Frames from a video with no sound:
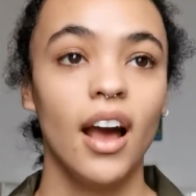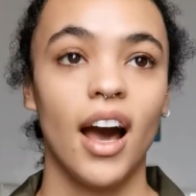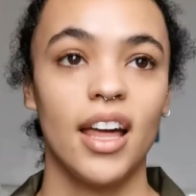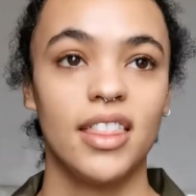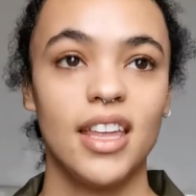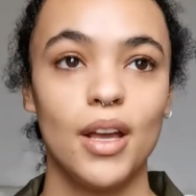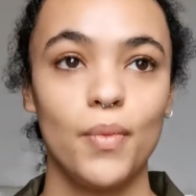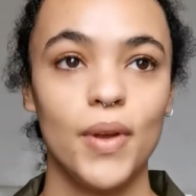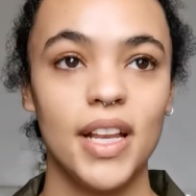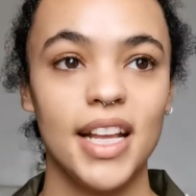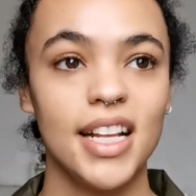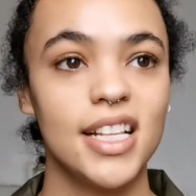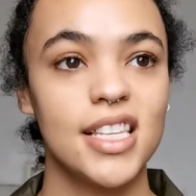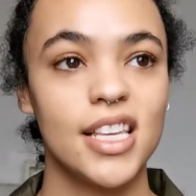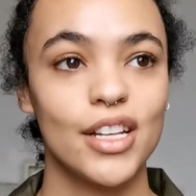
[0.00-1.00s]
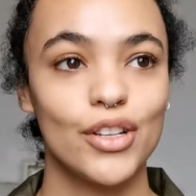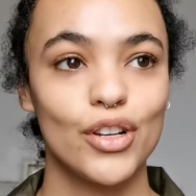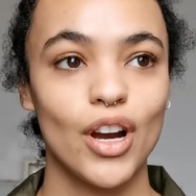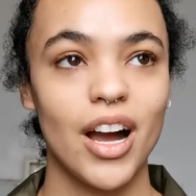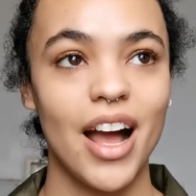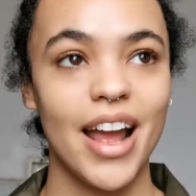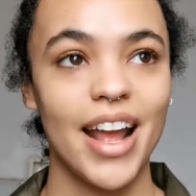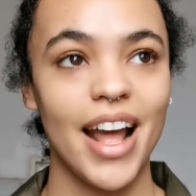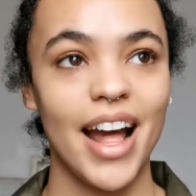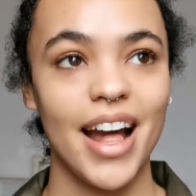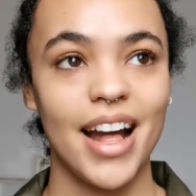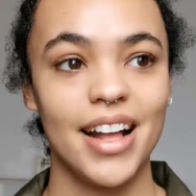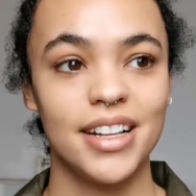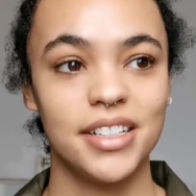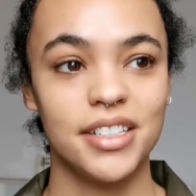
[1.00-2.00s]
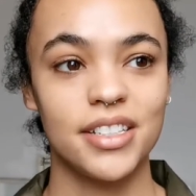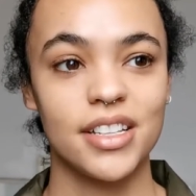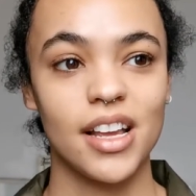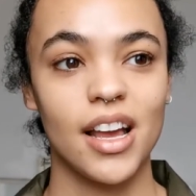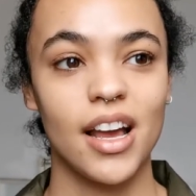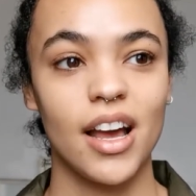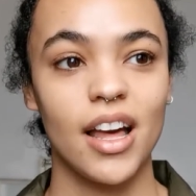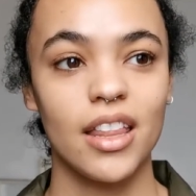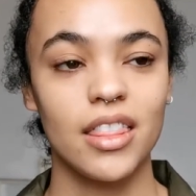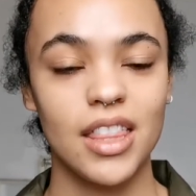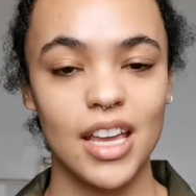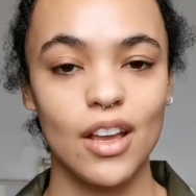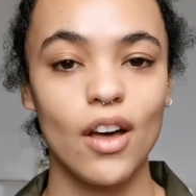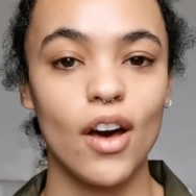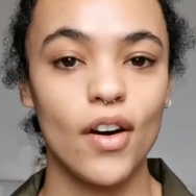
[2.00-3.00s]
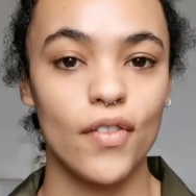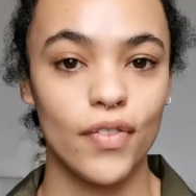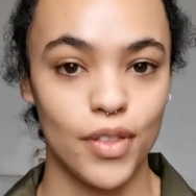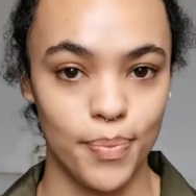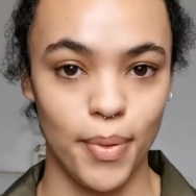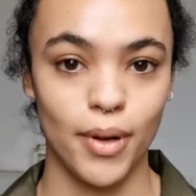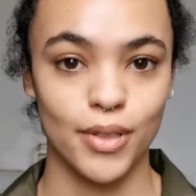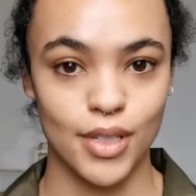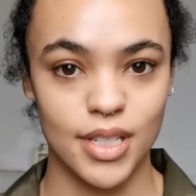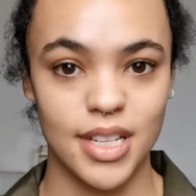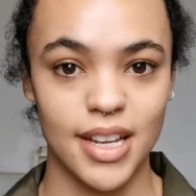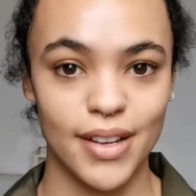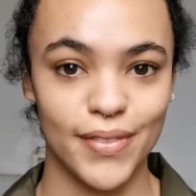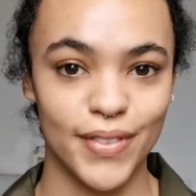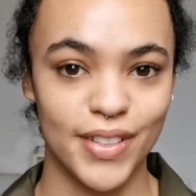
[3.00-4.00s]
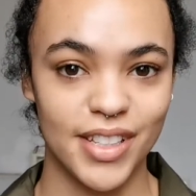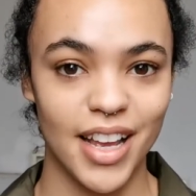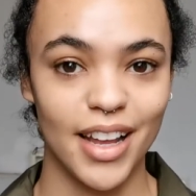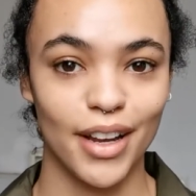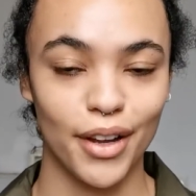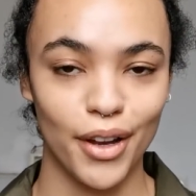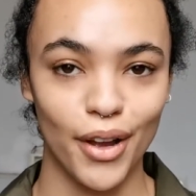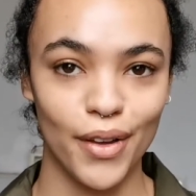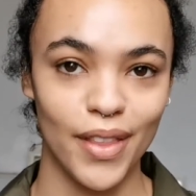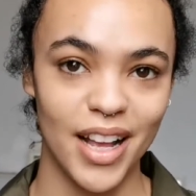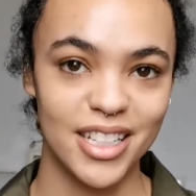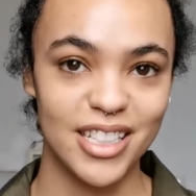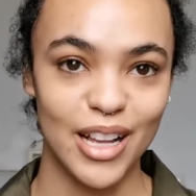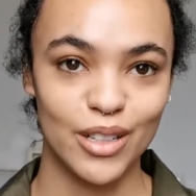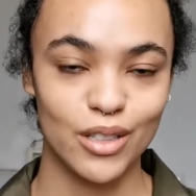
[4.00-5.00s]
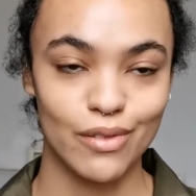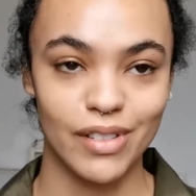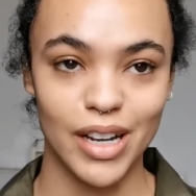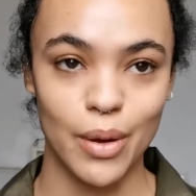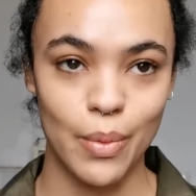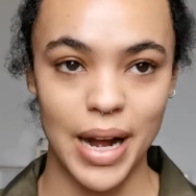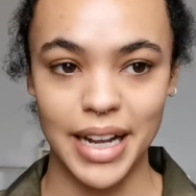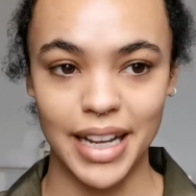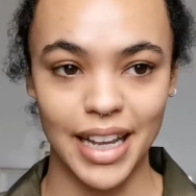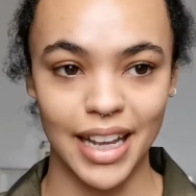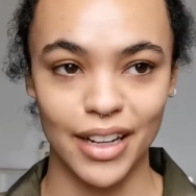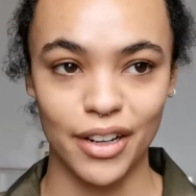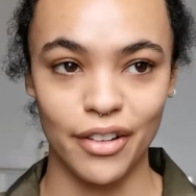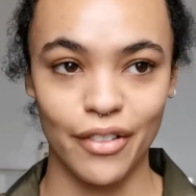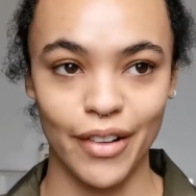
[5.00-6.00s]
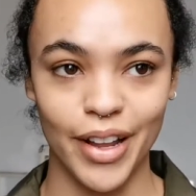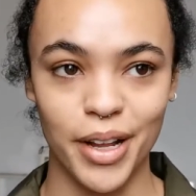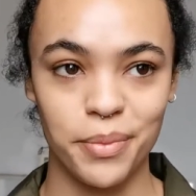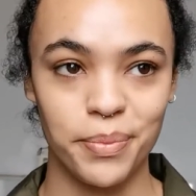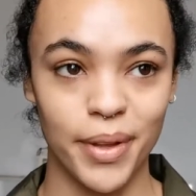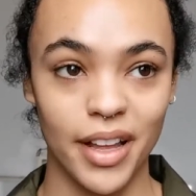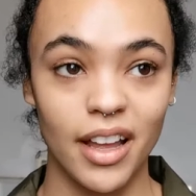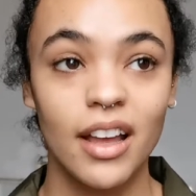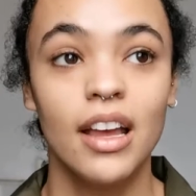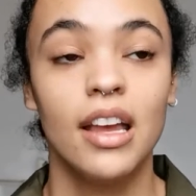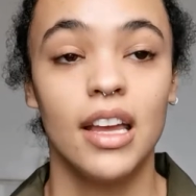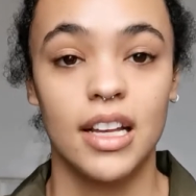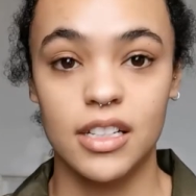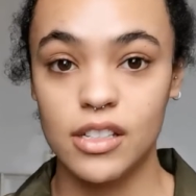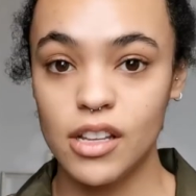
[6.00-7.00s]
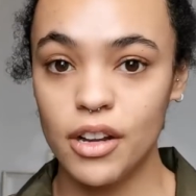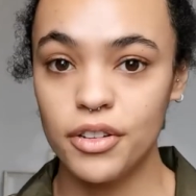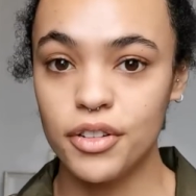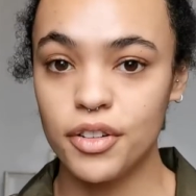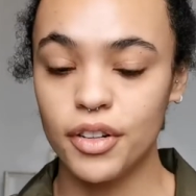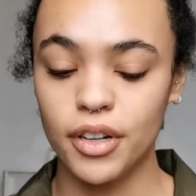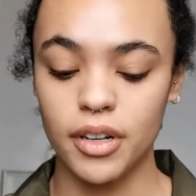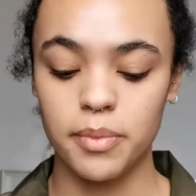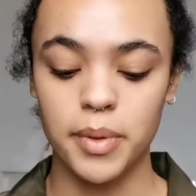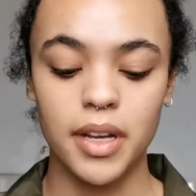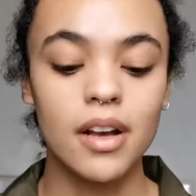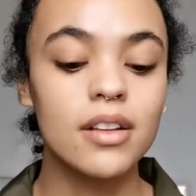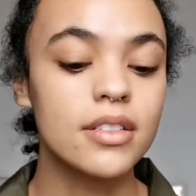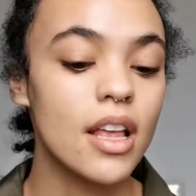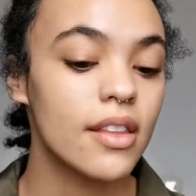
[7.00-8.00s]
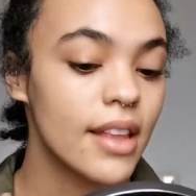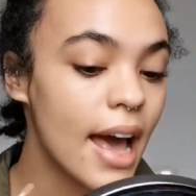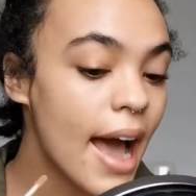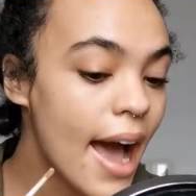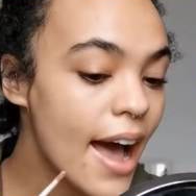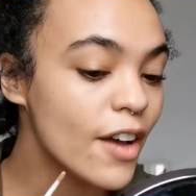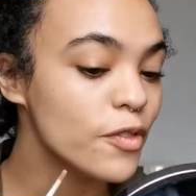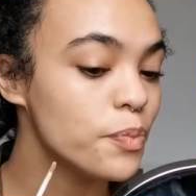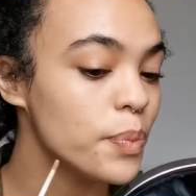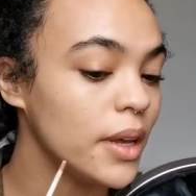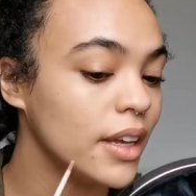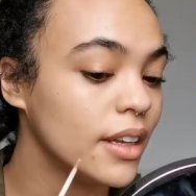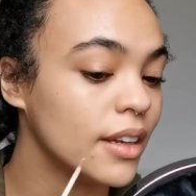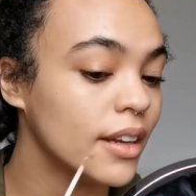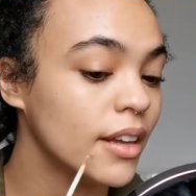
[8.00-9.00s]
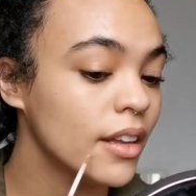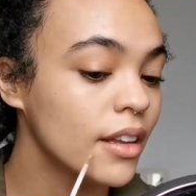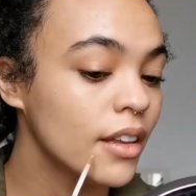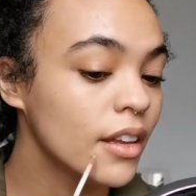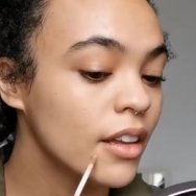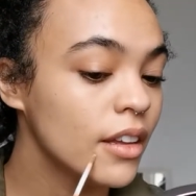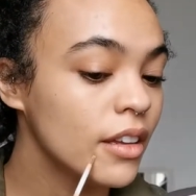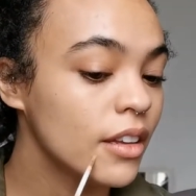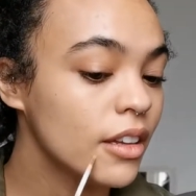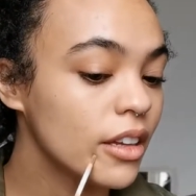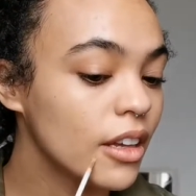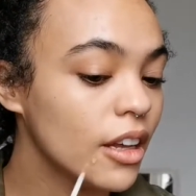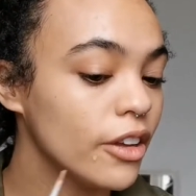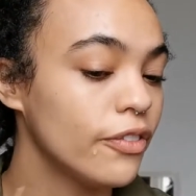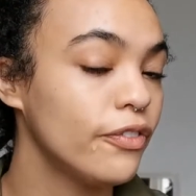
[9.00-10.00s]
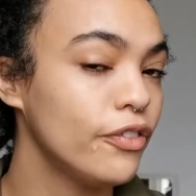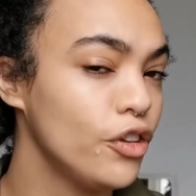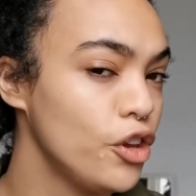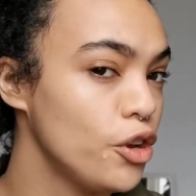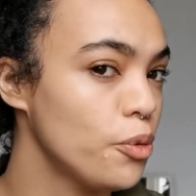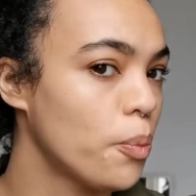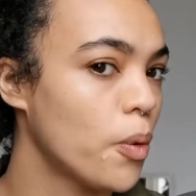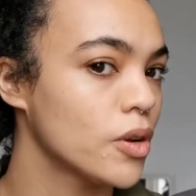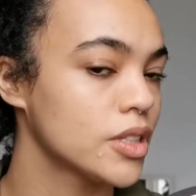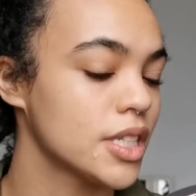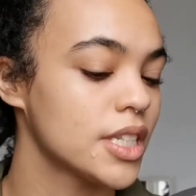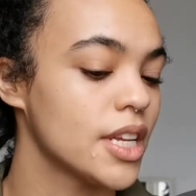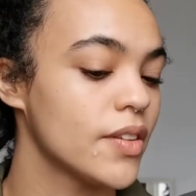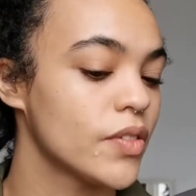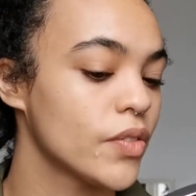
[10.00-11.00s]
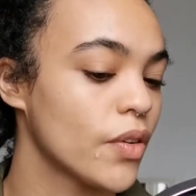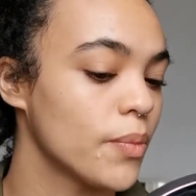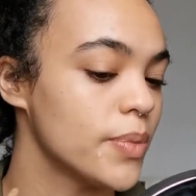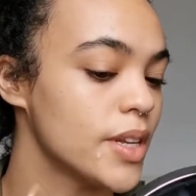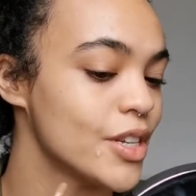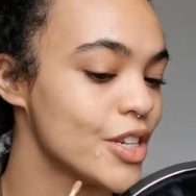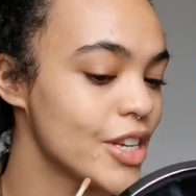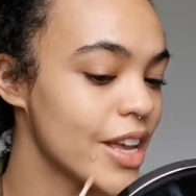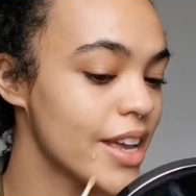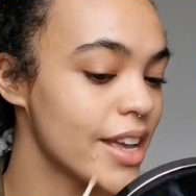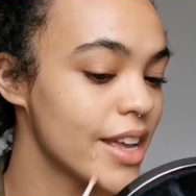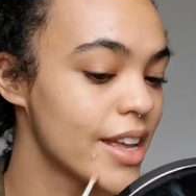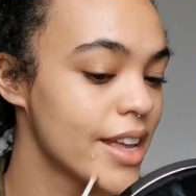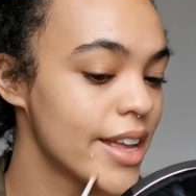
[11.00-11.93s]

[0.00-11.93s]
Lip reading: I think we need to try and think of the positives. And I know that sounds really wanky and annoying, but it's so true, because there have been a few positives from this year.